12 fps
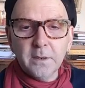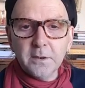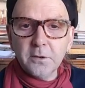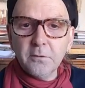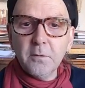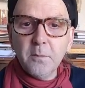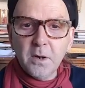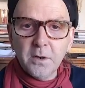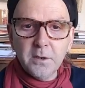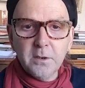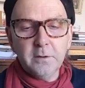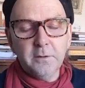as a
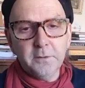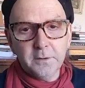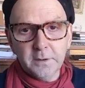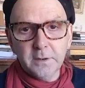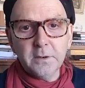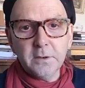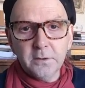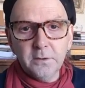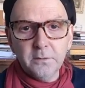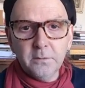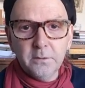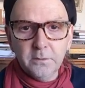reminder of the things that
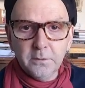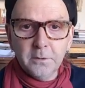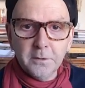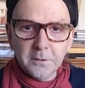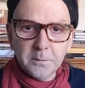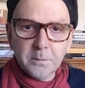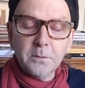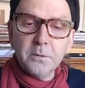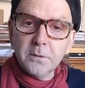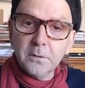you're supposed